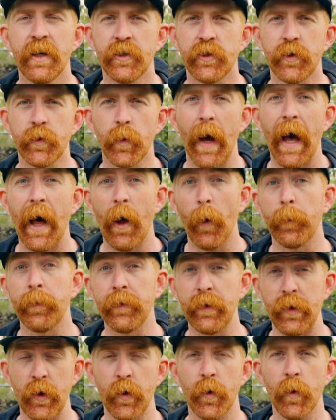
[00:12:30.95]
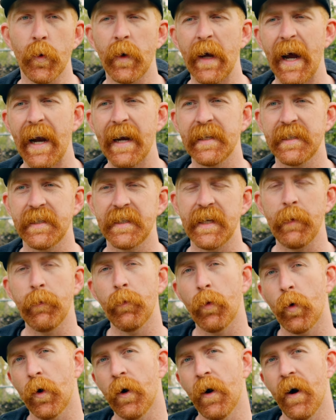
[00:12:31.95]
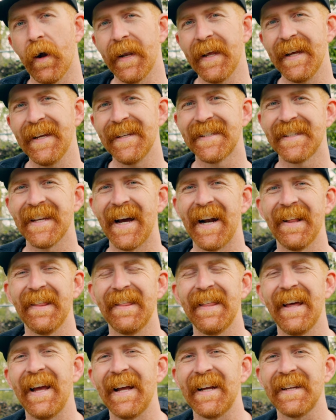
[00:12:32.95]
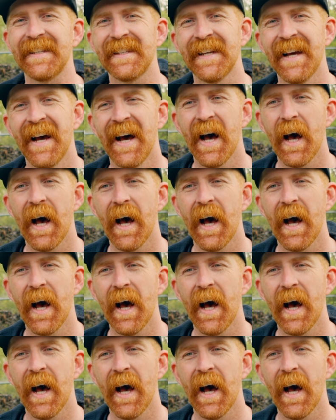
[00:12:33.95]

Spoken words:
to help you kind of stay more on his side of things,